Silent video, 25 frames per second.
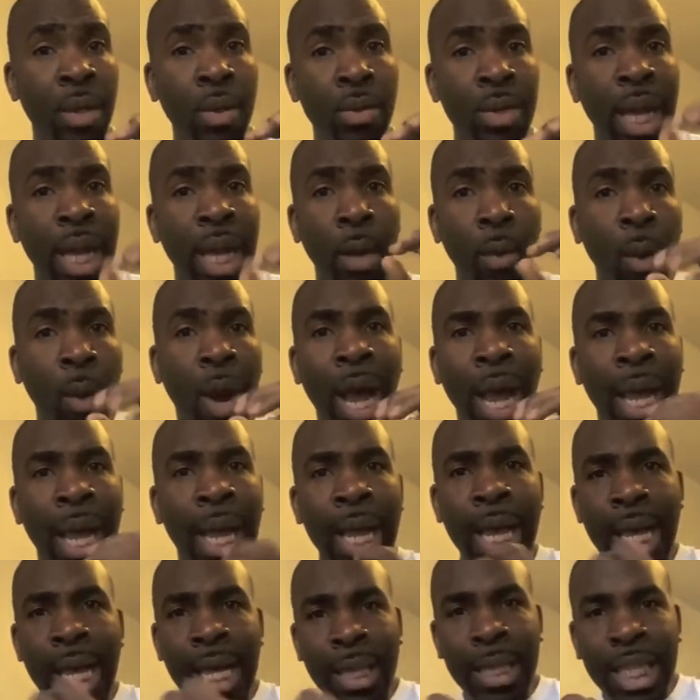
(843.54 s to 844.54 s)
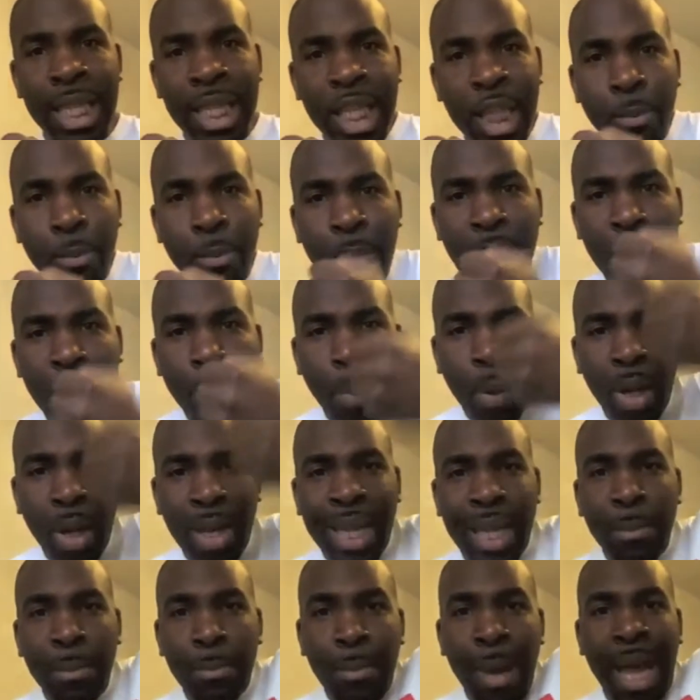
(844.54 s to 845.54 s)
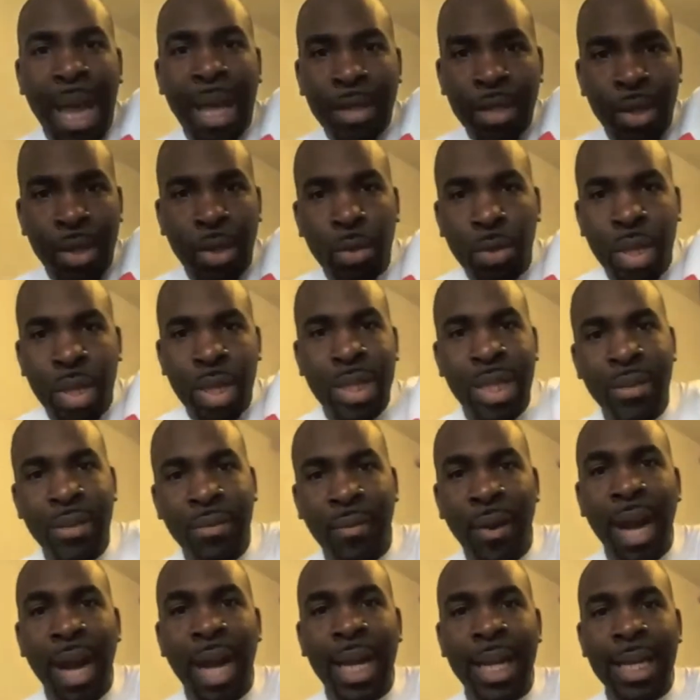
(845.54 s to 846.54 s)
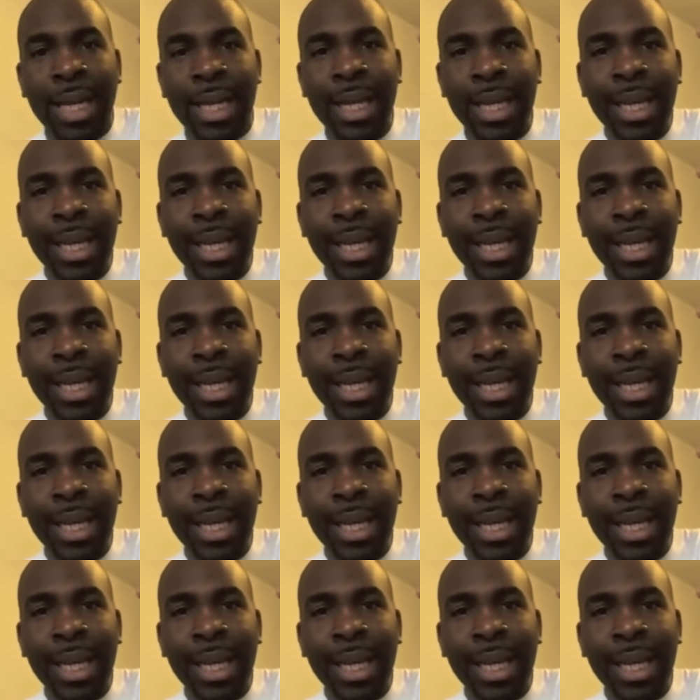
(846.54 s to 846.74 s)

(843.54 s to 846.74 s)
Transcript: day. Why? This is me plugging back to the divine.